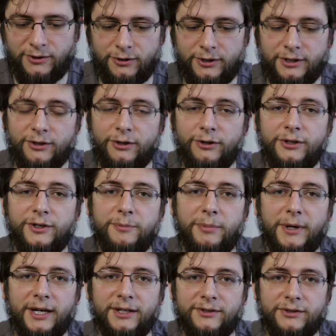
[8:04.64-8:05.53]
you're annoyed
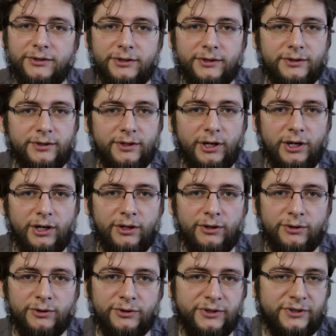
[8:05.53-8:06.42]
by the
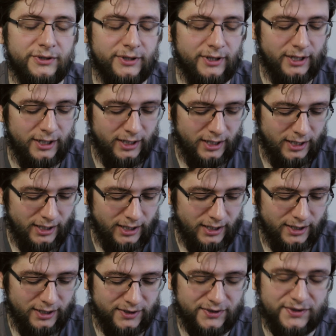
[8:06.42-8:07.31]
Alt
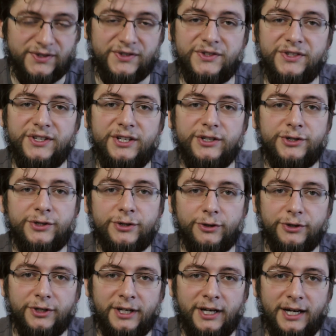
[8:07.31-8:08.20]
Z
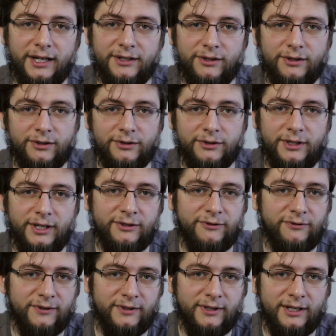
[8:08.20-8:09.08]
shortcut on
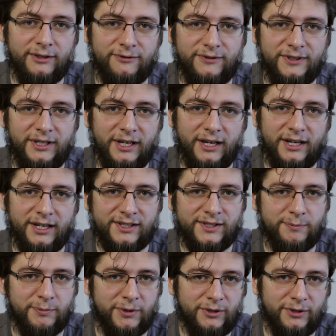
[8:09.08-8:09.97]
Nvidia
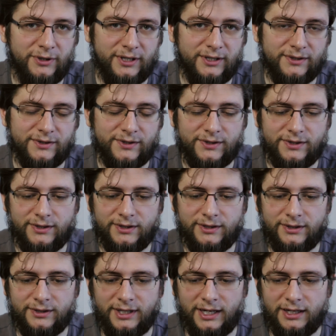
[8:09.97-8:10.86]
Experience
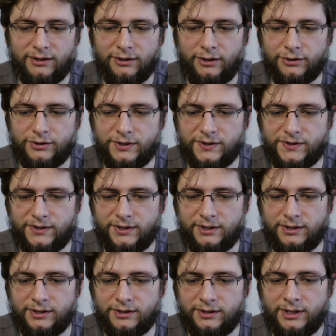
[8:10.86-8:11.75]
that launches
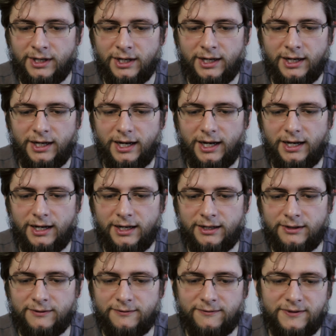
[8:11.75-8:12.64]
the
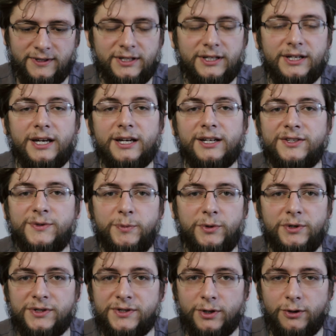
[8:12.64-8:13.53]
Nvidia
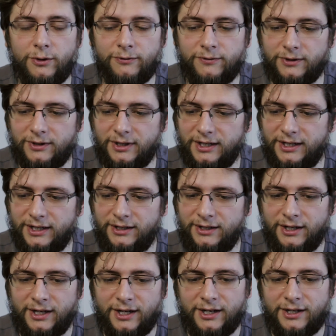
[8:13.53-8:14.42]
Experience
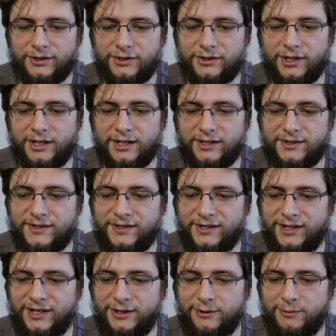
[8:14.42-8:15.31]
overlay, just
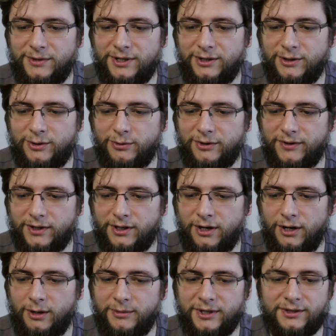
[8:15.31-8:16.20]
hit me with a
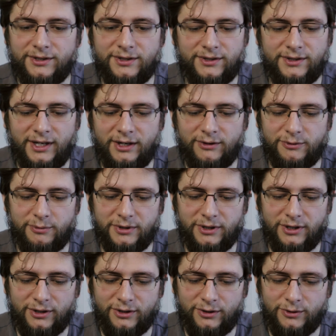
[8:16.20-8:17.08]
comment down
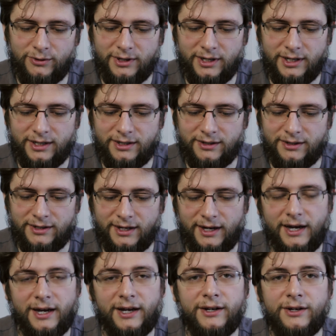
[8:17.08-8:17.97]
below, and
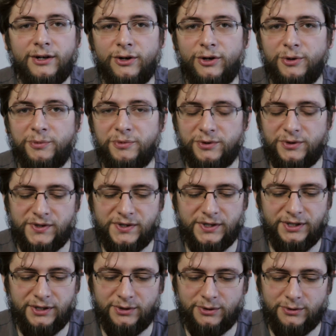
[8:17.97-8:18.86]
I hope to
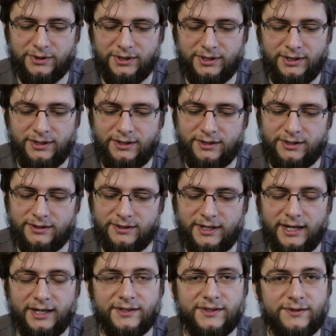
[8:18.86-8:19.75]
see you in the
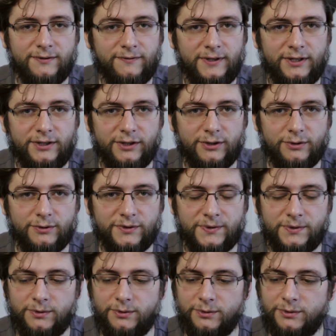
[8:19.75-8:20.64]
next video
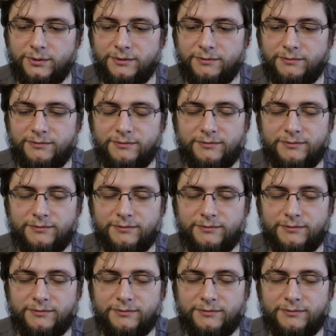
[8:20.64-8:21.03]
soon.